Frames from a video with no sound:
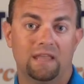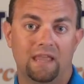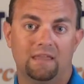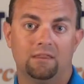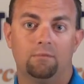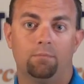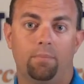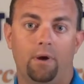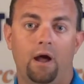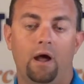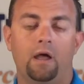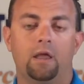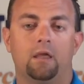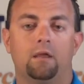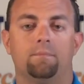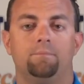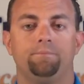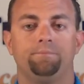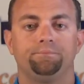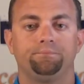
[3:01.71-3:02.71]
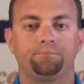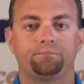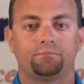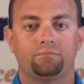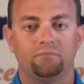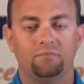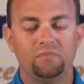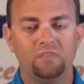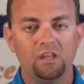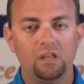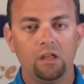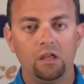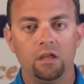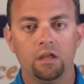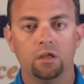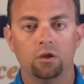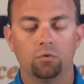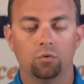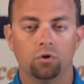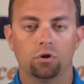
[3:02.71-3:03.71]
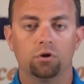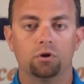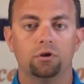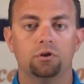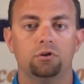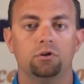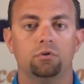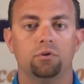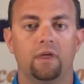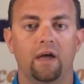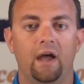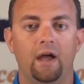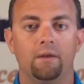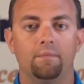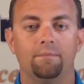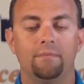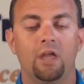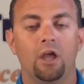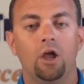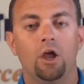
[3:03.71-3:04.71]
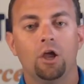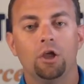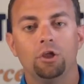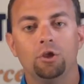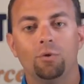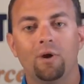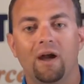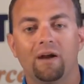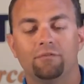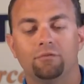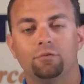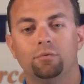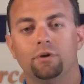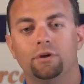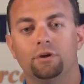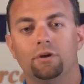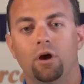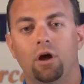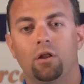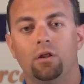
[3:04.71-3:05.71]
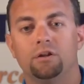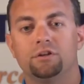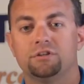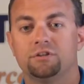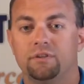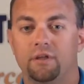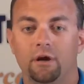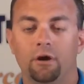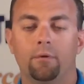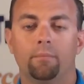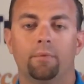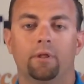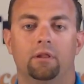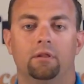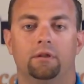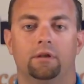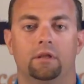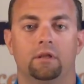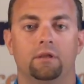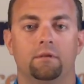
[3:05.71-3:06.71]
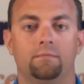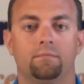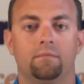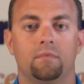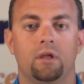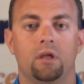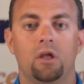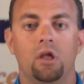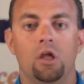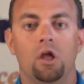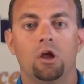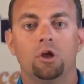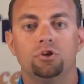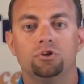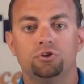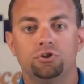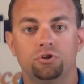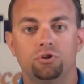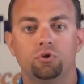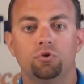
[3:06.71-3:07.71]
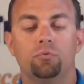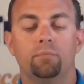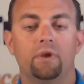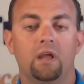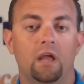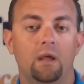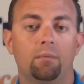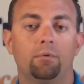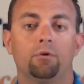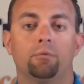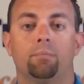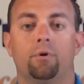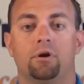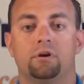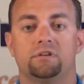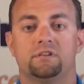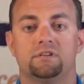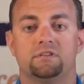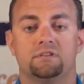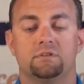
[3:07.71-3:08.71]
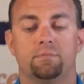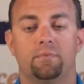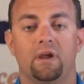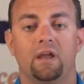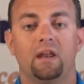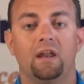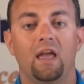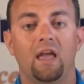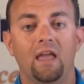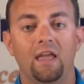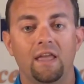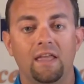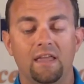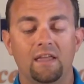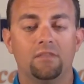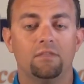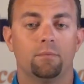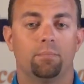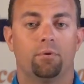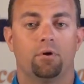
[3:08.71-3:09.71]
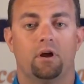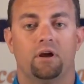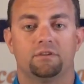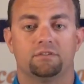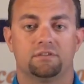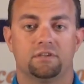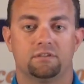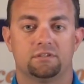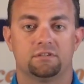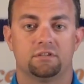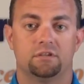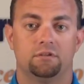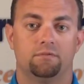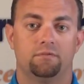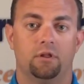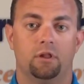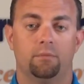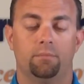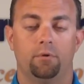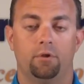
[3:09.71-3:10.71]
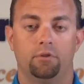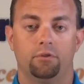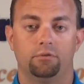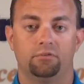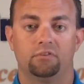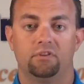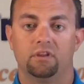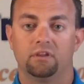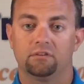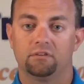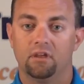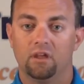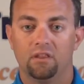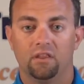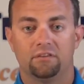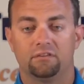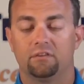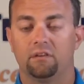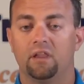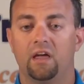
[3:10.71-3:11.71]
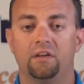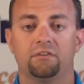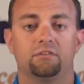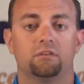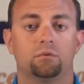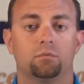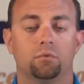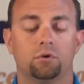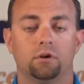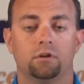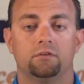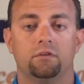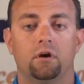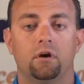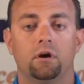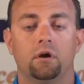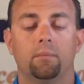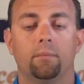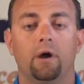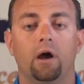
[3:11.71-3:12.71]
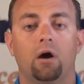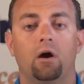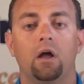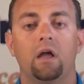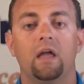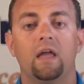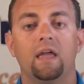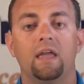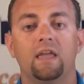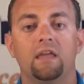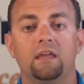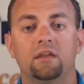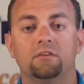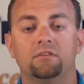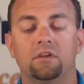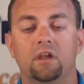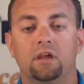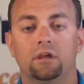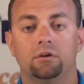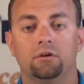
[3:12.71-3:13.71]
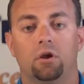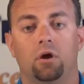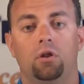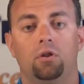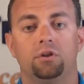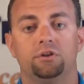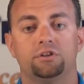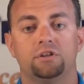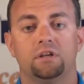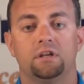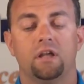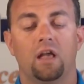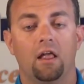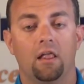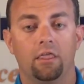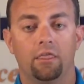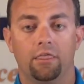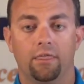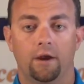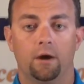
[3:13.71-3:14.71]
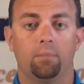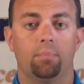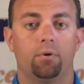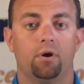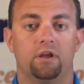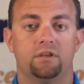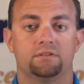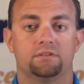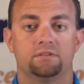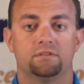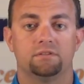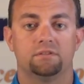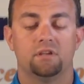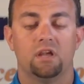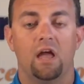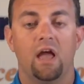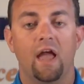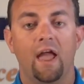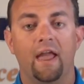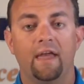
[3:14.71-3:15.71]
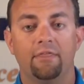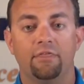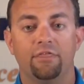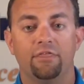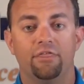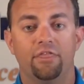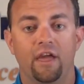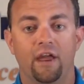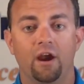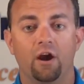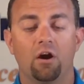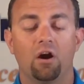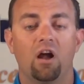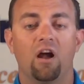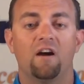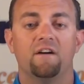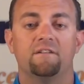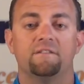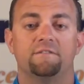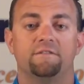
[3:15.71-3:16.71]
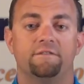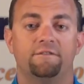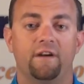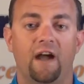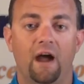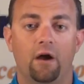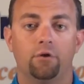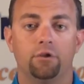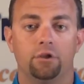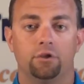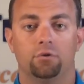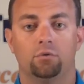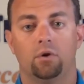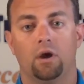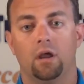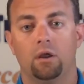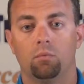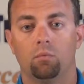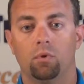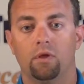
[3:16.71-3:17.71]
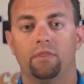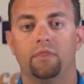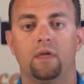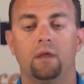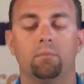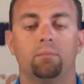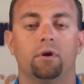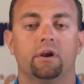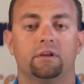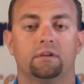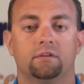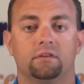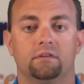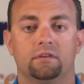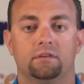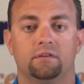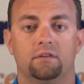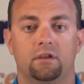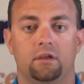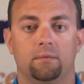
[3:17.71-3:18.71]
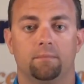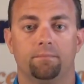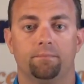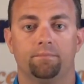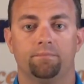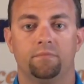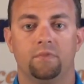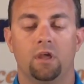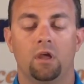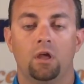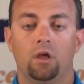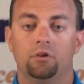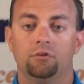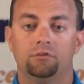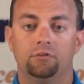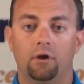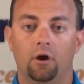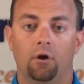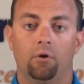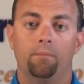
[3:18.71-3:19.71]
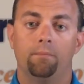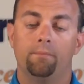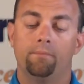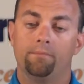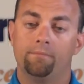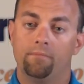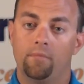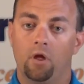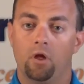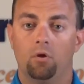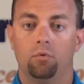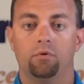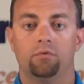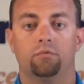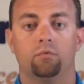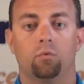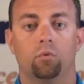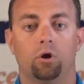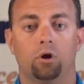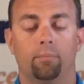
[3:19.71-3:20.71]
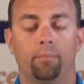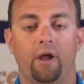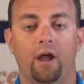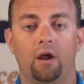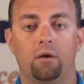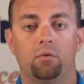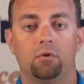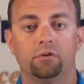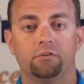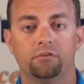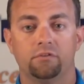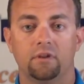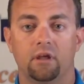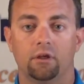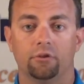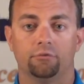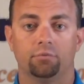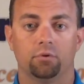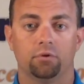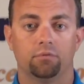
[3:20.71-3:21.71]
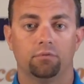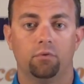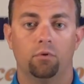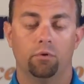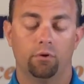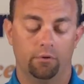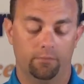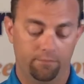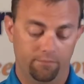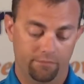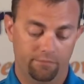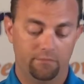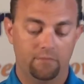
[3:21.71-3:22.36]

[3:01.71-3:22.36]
to gain the buy-in. In order to do that, you have to acknowledge their ability to be able to participate in the process to develop all those things. That's the last thing we're going to talk about, is acknowledging their presence and their value and what they bring to the team. So, we've worked backwards, now let's work forward.